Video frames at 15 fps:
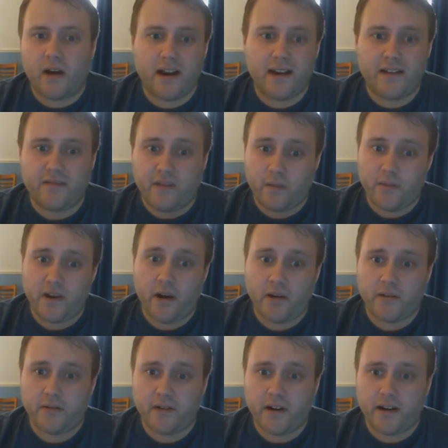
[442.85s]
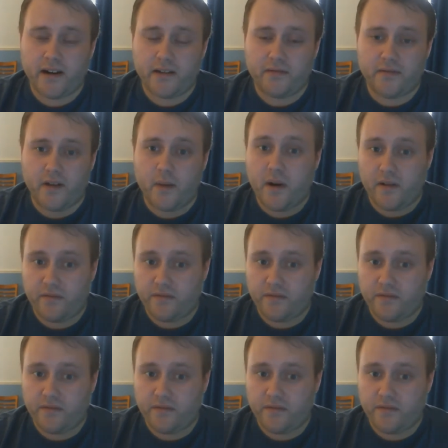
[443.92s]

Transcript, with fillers: I live on my own. I live above